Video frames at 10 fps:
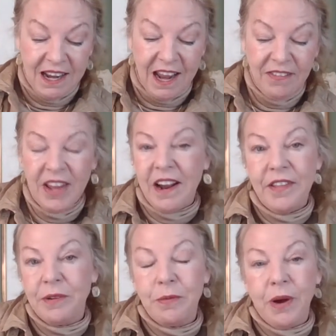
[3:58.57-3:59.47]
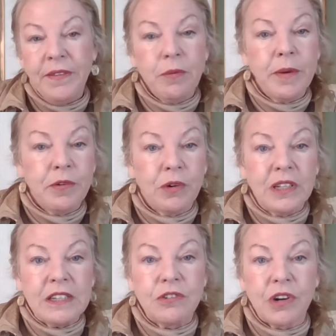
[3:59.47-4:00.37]
And then other women
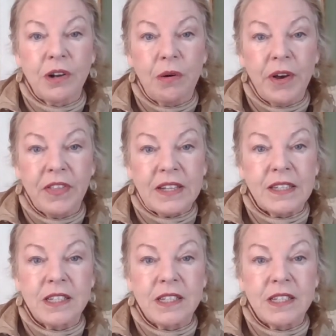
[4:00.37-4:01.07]
really struggle with it.